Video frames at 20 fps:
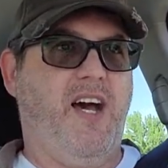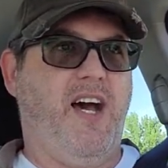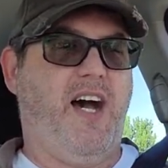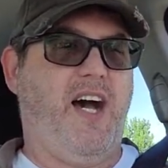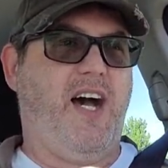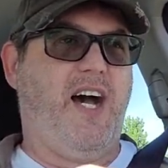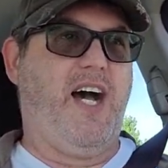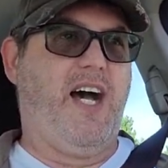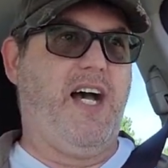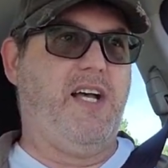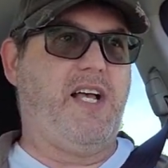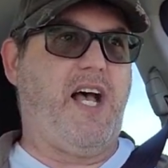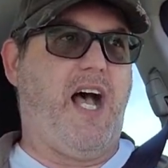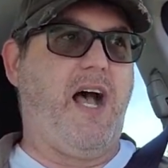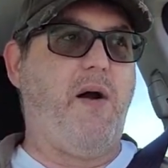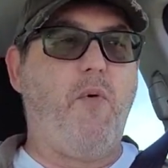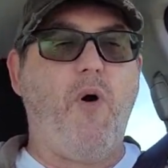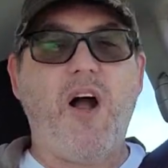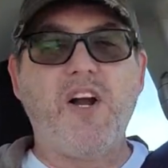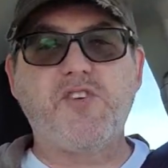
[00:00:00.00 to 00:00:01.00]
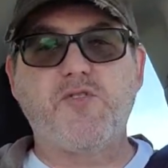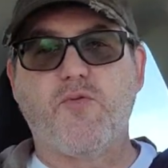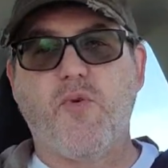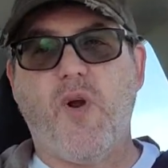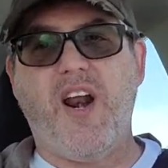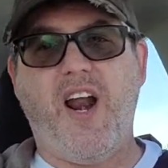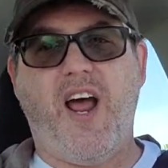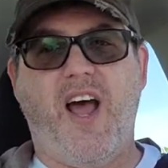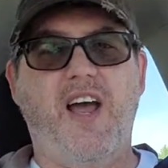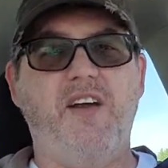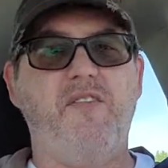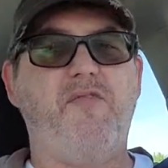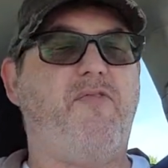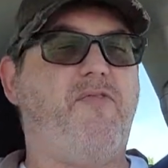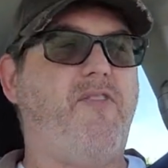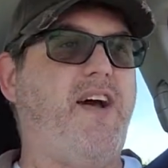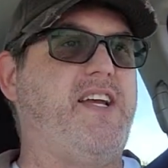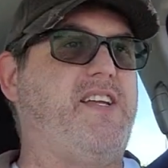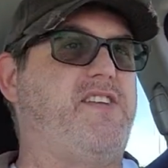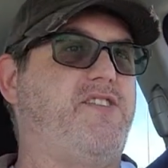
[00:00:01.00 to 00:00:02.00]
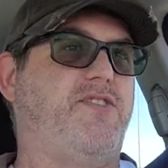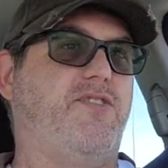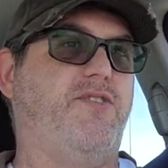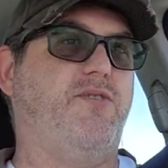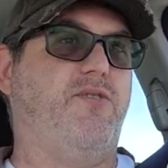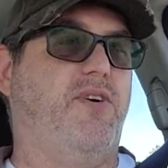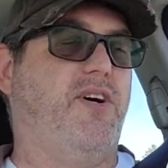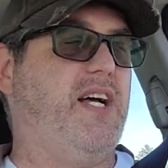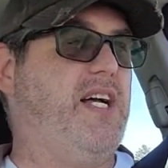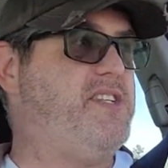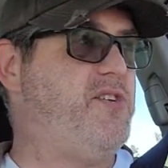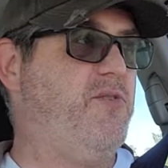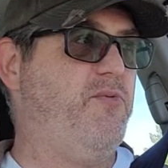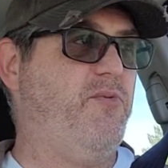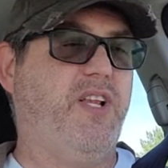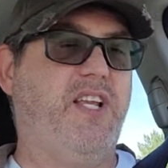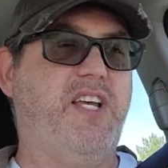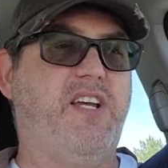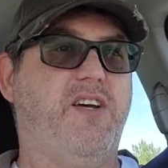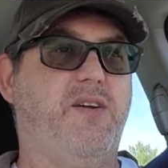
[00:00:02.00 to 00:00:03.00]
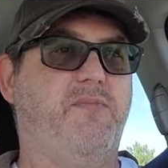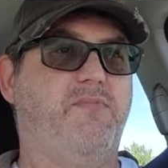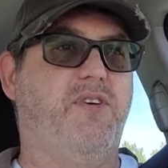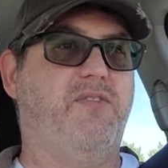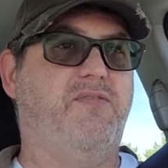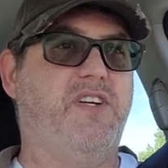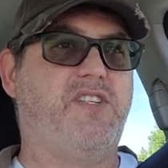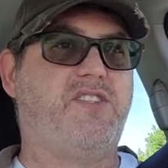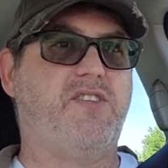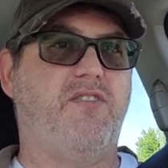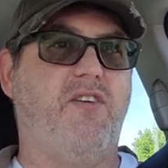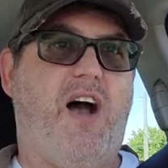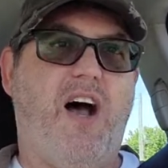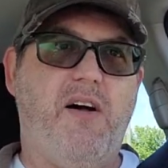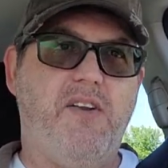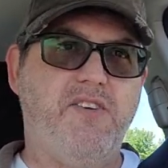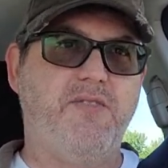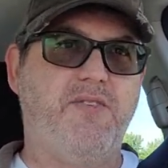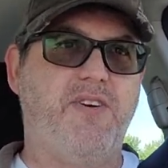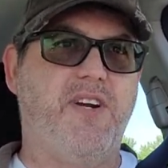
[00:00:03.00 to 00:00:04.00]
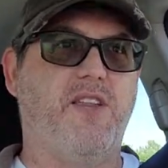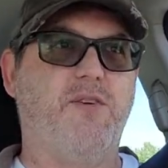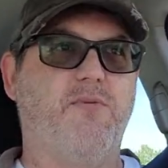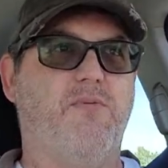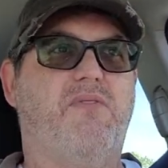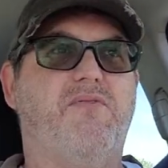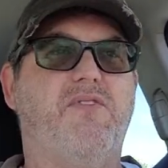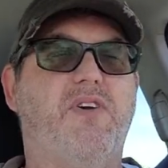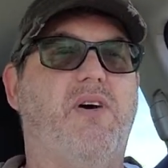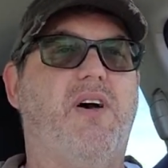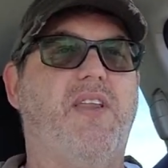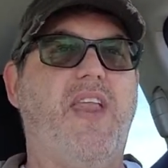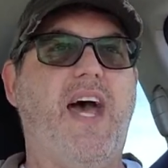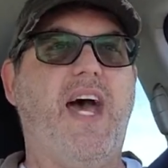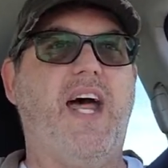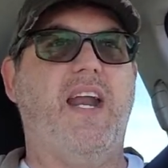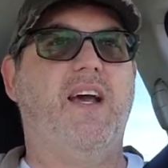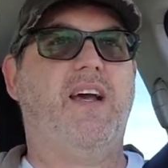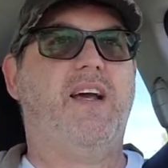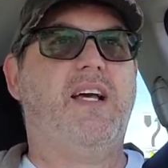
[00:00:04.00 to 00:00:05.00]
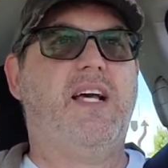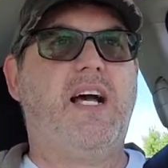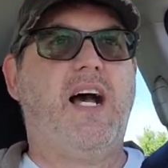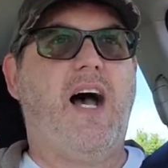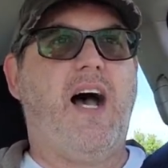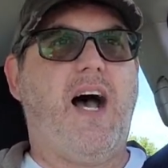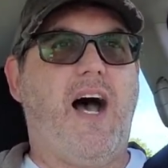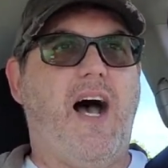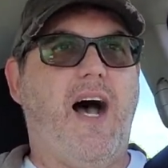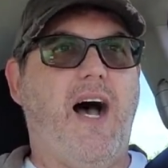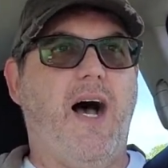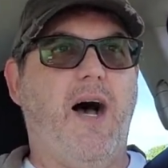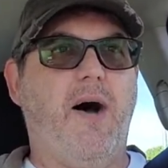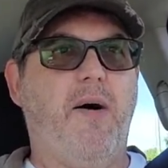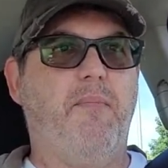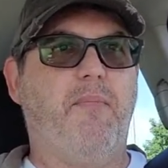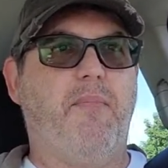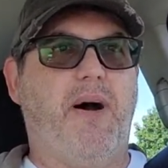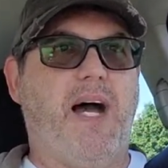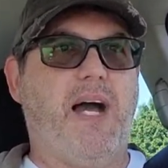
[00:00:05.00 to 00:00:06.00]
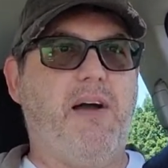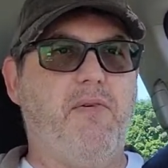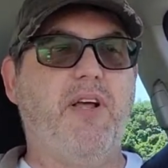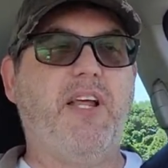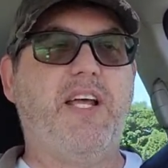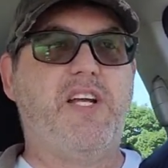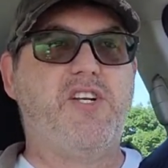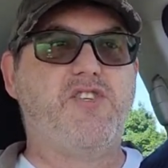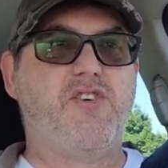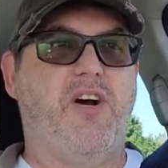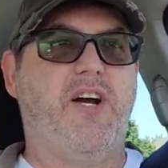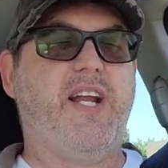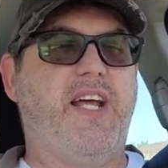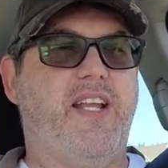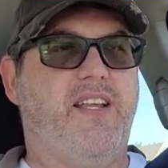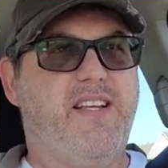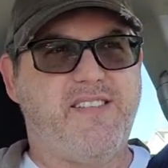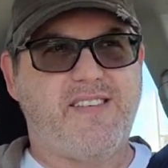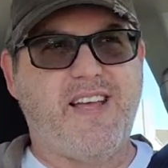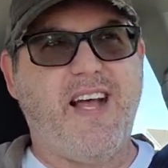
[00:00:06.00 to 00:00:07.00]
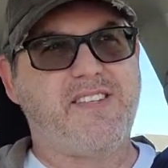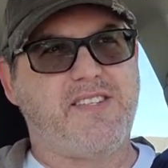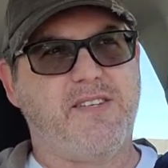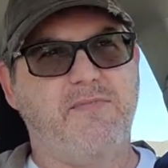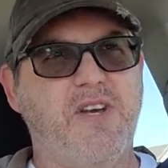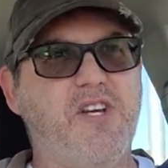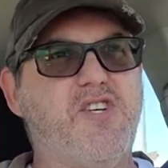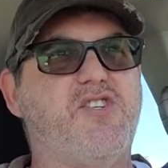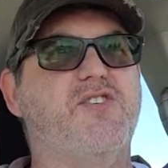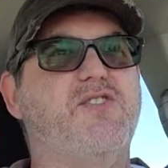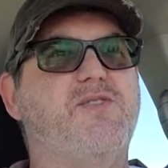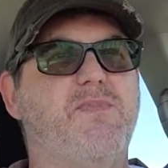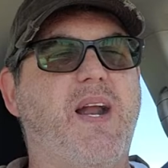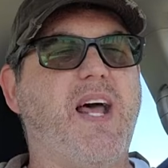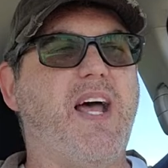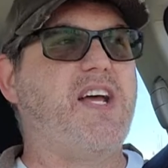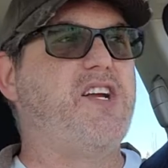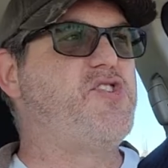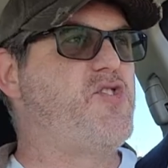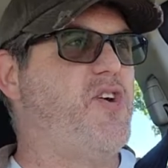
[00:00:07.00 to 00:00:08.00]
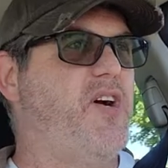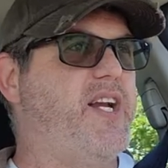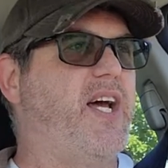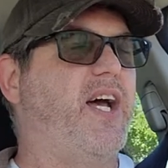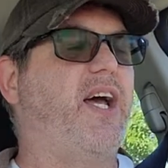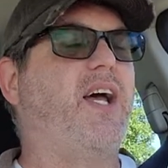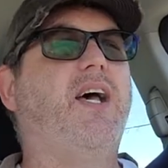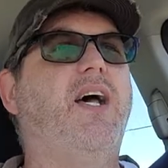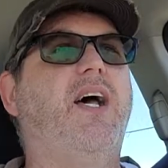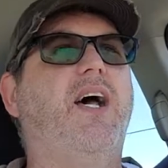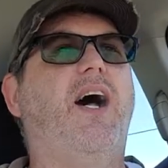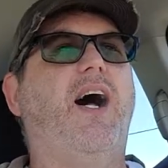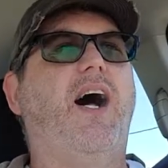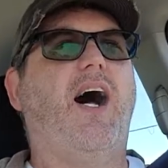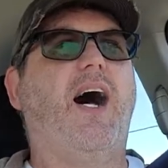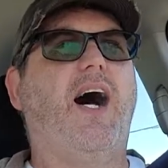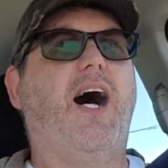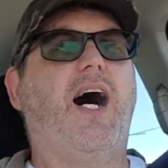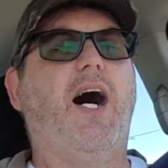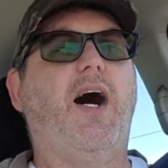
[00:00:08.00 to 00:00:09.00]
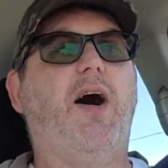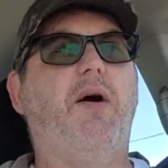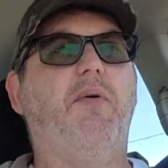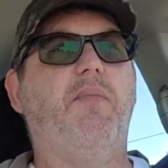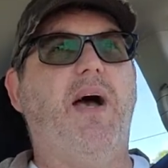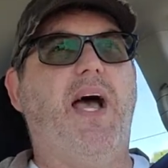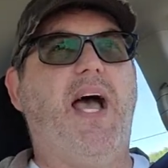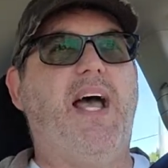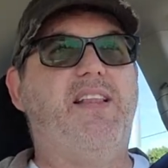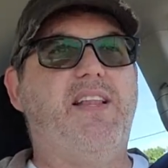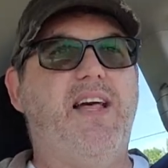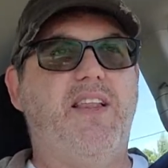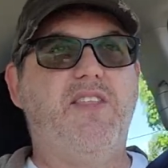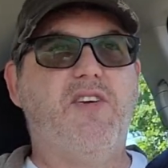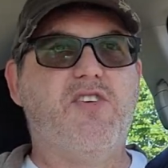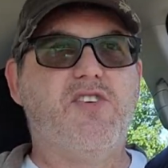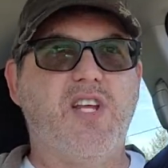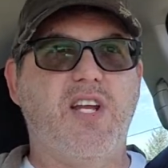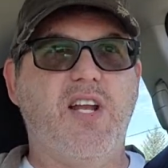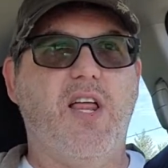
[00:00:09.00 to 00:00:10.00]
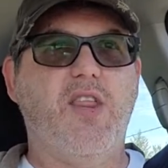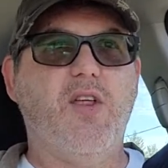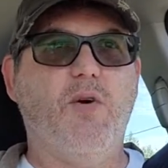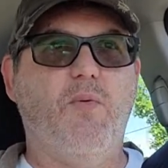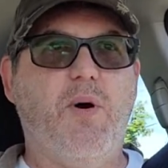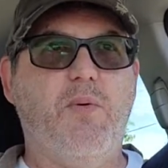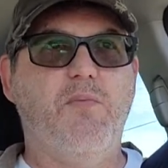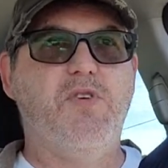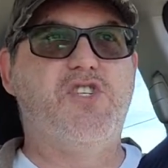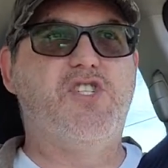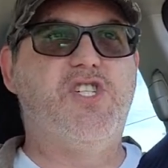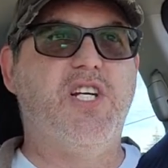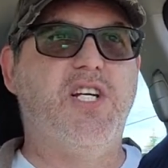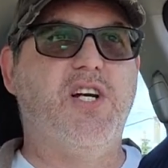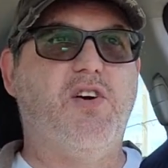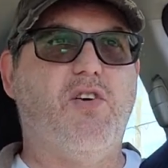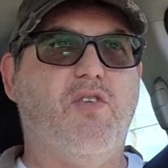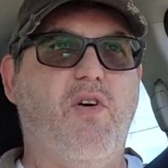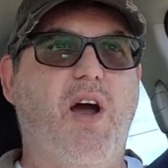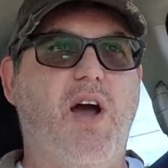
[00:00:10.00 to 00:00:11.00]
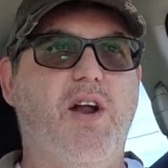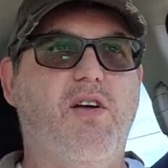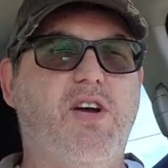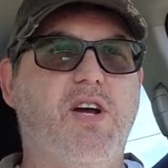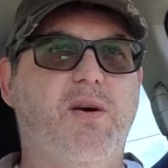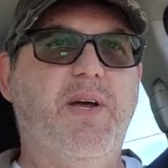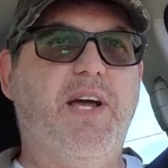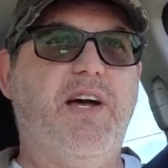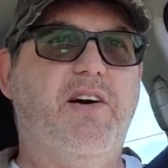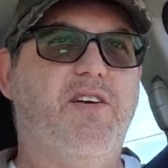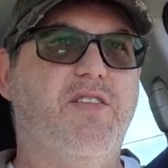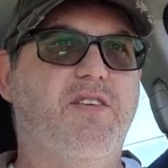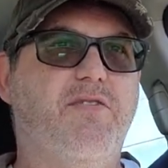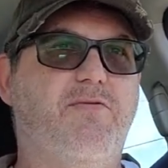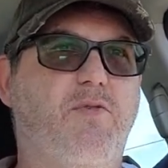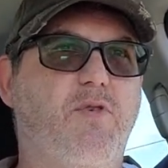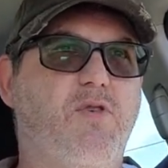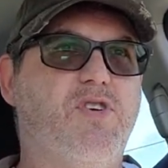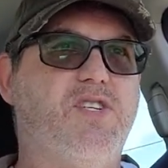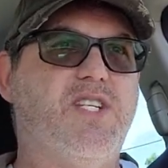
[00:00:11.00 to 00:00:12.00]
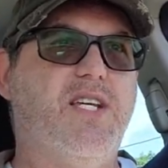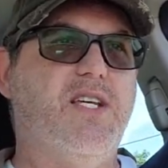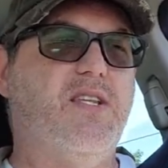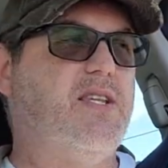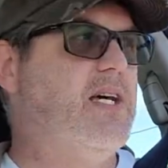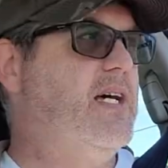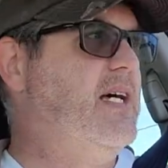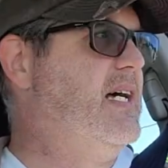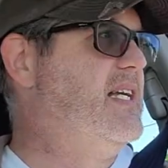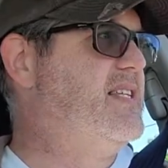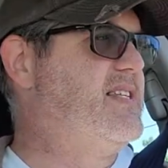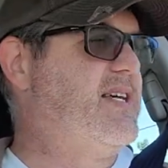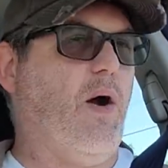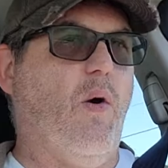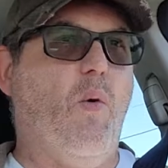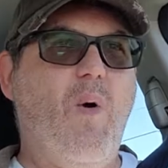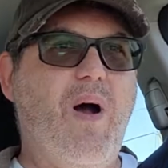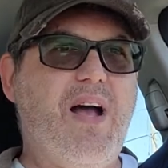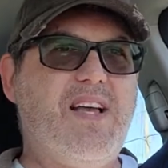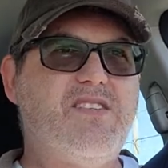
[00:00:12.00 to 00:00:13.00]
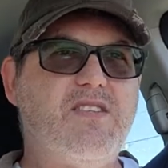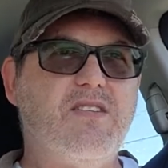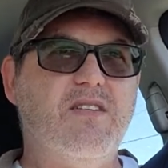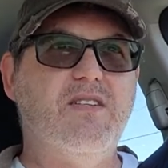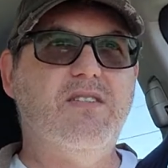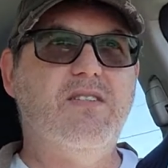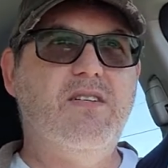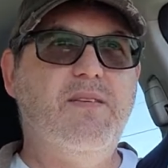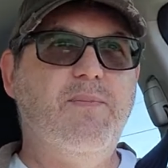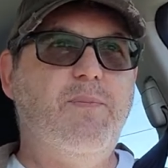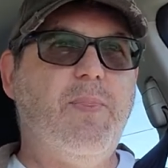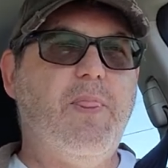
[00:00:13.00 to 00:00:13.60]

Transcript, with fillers: Uh, I watched Run, Hide, Fight too. That's a really good movie too. I'll do another review on that. Um, I really enjoyed it. It's got some issues, but I enjoyed it. Um, and then there's another one with Gina Carano coming out on the 14th. It's like a Western.